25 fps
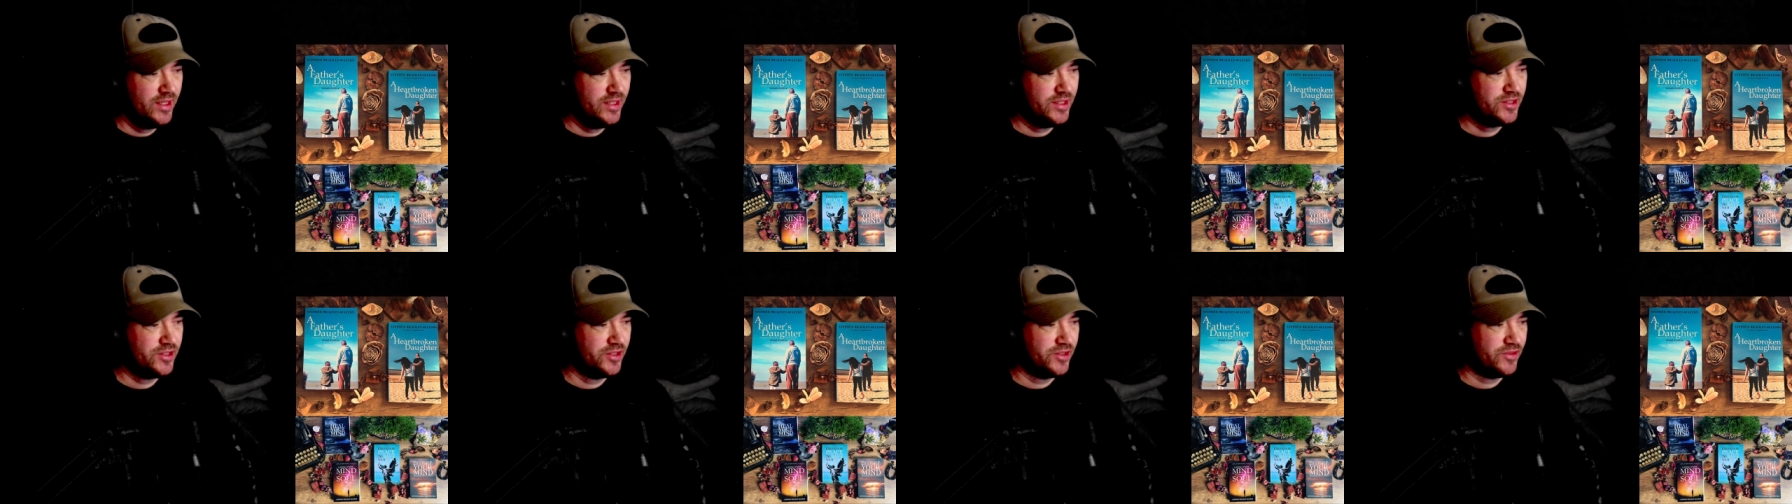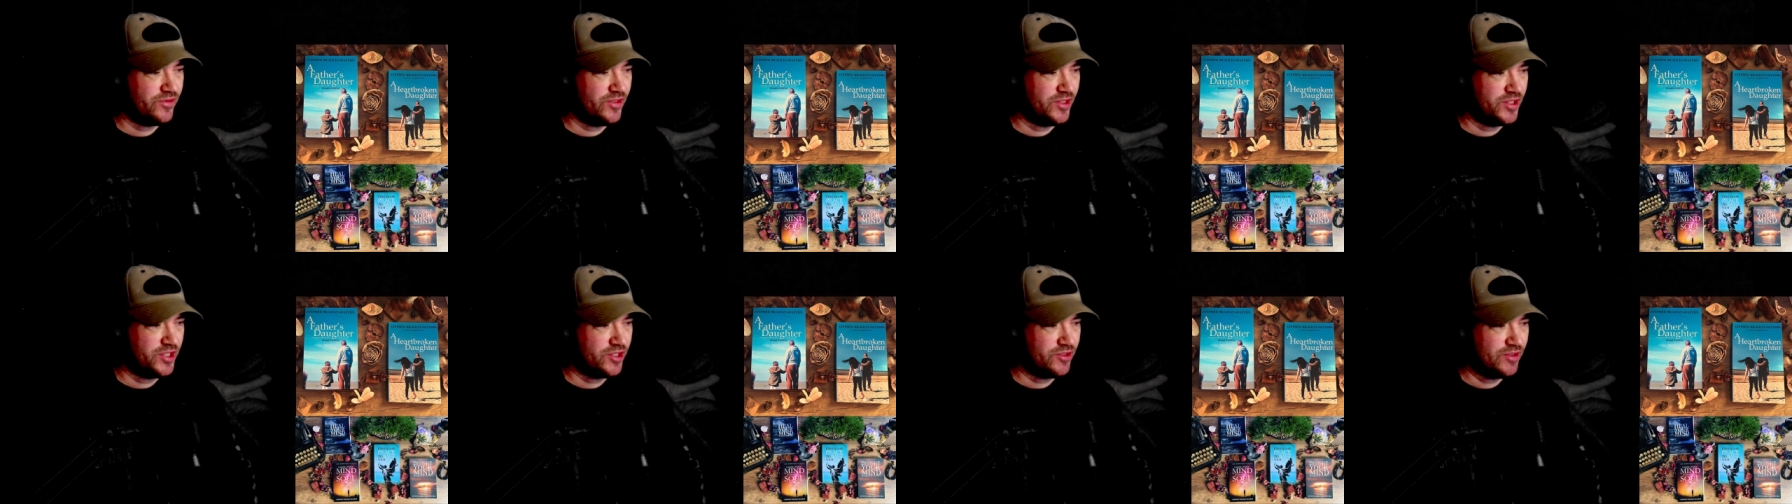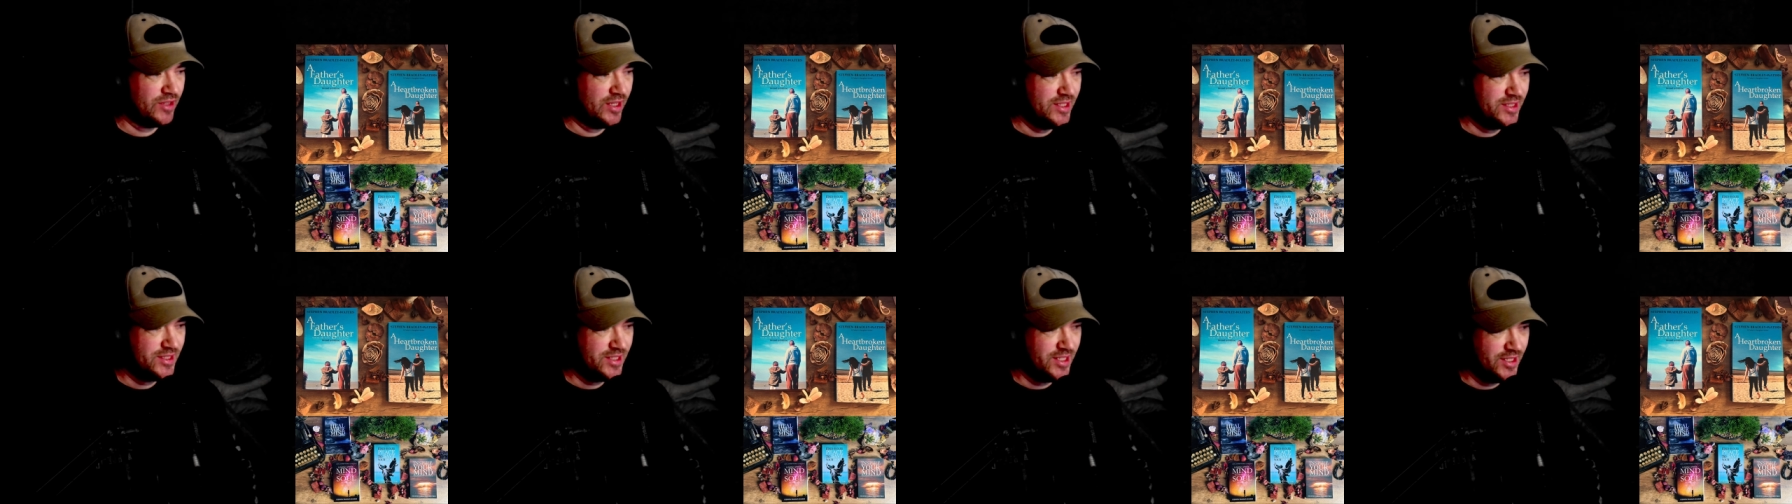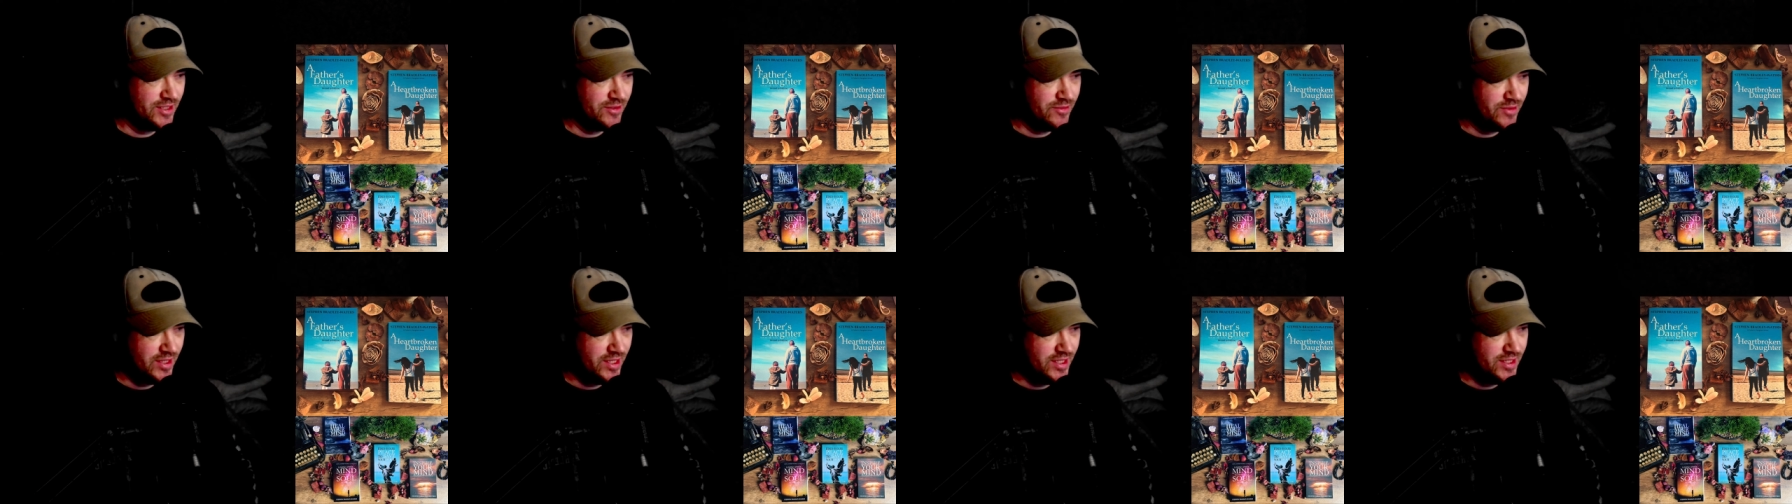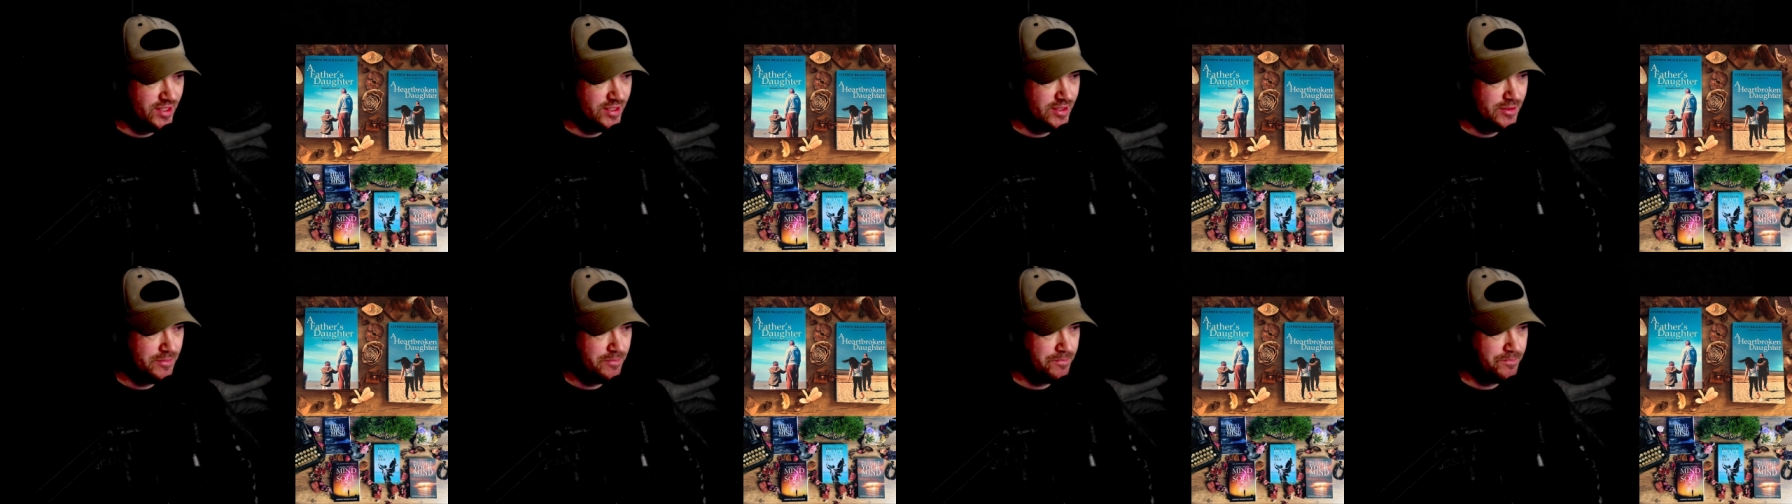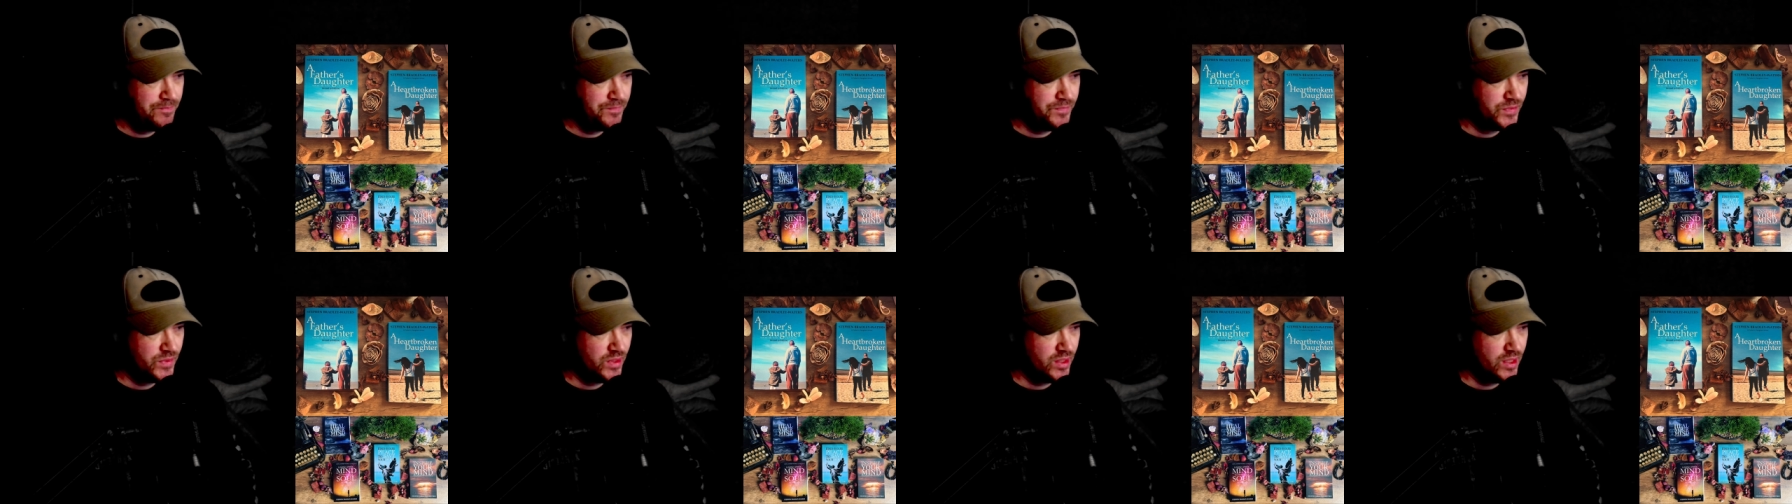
It's just frustrating when